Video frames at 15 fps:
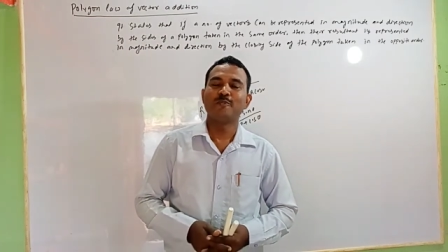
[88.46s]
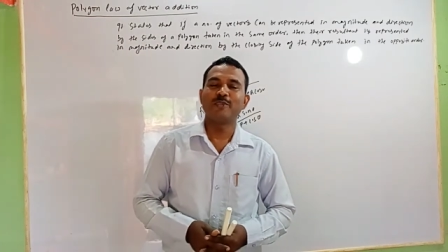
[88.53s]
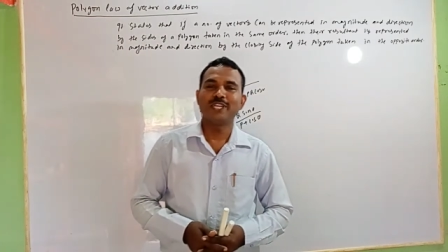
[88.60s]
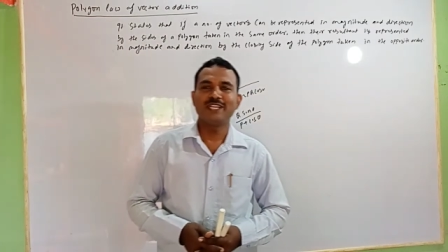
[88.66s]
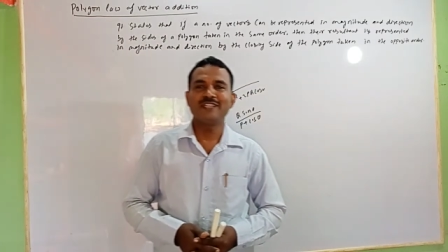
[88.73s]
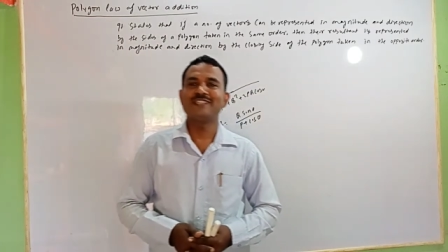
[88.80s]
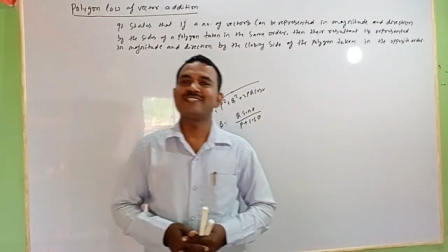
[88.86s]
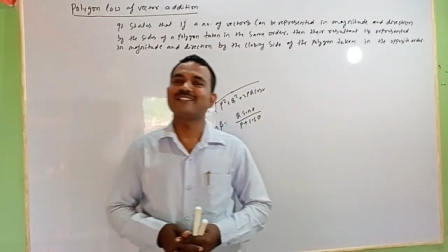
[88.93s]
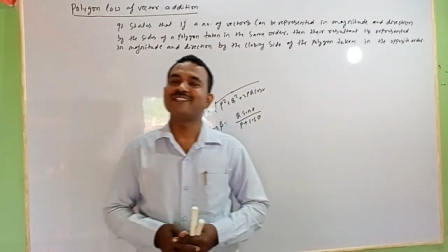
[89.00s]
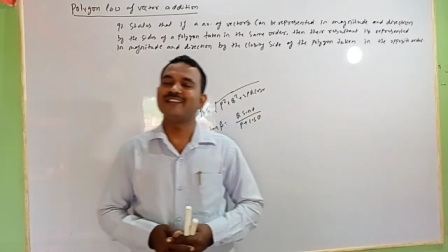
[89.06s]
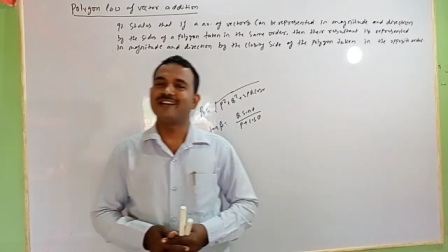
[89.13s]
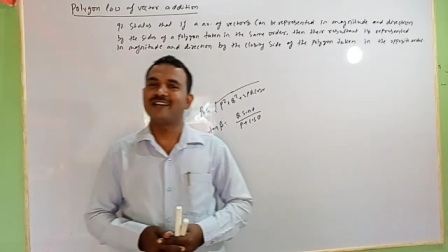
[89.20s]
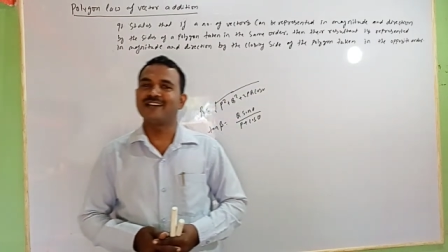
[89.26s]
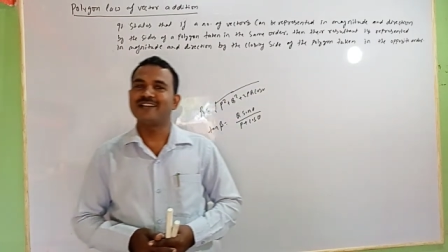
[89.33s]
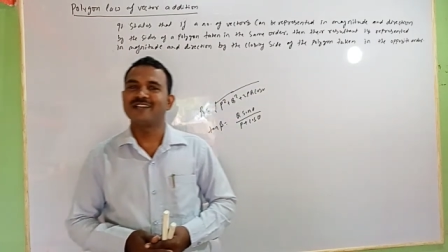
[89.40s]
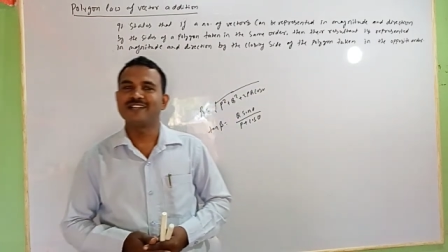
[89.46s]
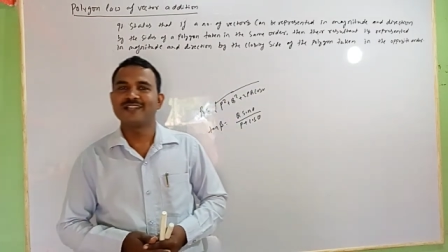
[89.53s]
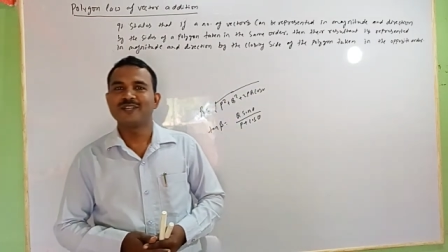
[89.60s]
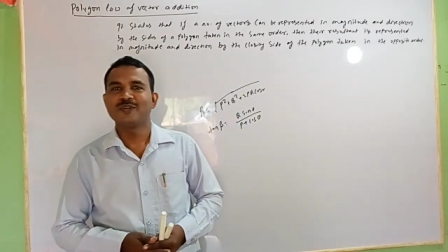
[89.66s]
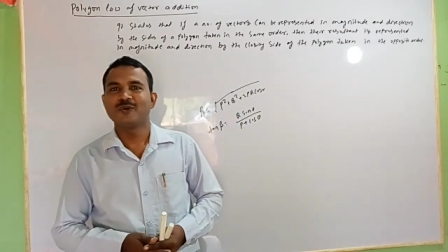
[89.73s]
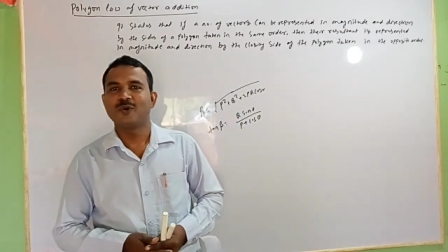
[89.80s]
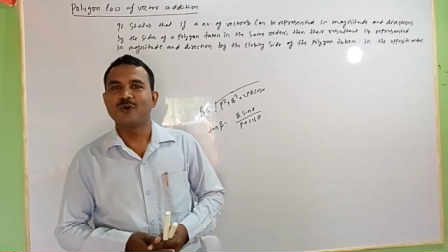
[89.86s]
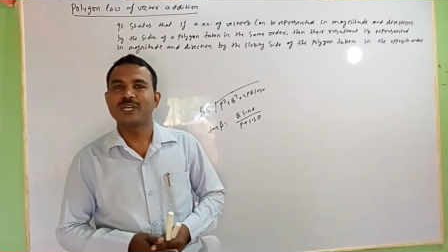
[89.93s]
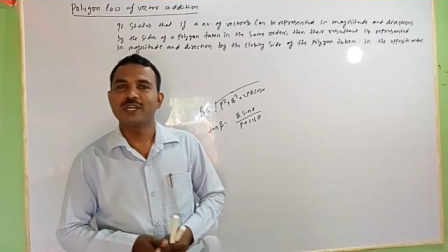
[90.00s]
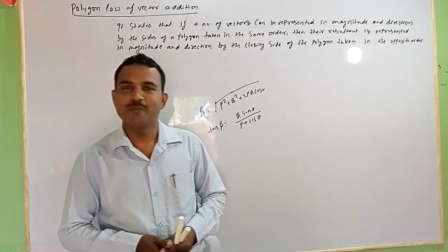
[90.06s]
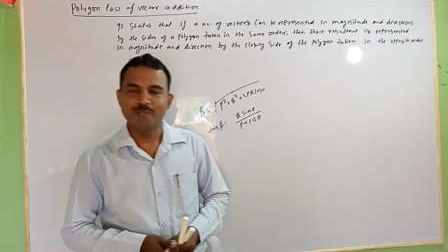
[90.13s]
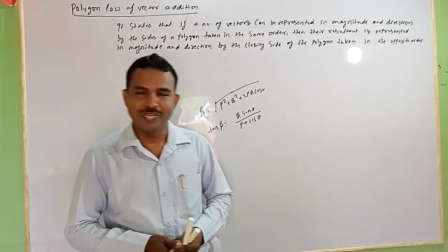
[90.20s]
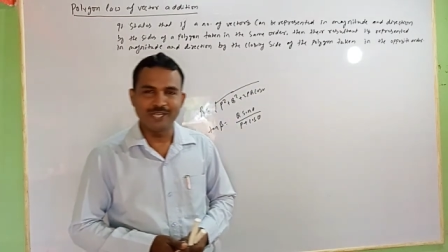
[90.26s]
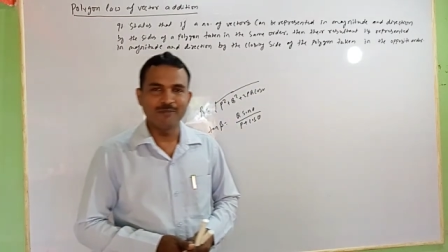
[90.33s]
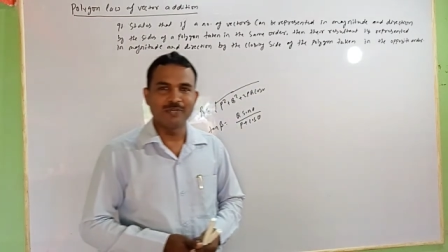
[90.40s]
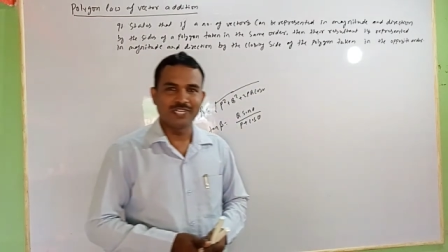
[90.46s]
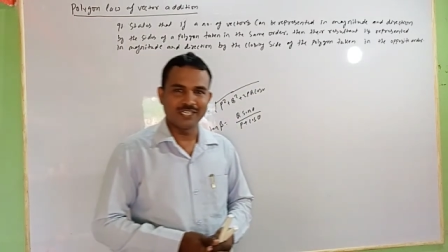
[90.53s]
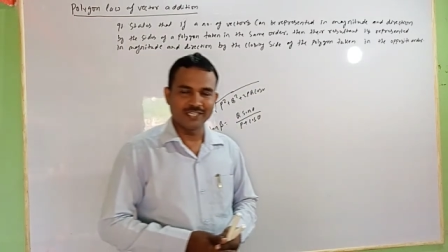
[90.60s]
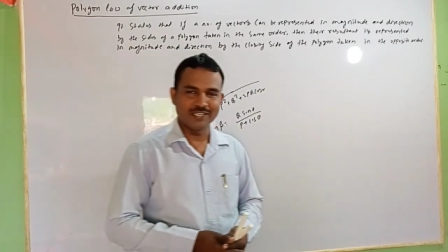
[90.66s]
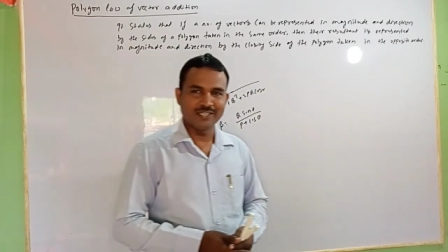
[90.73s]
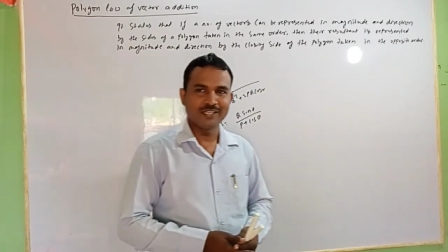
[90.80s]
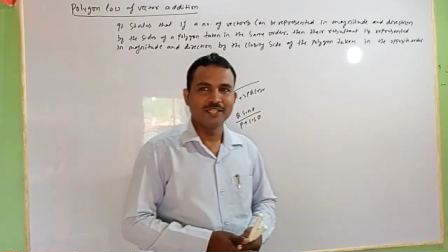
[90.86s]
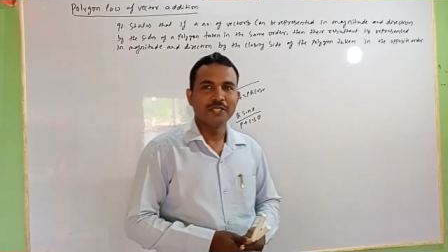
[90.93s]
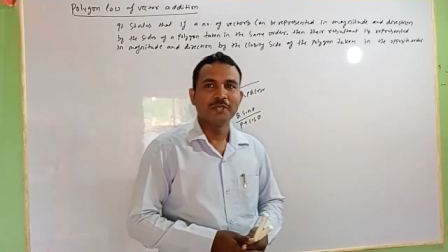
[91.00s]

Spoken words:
press the bell button,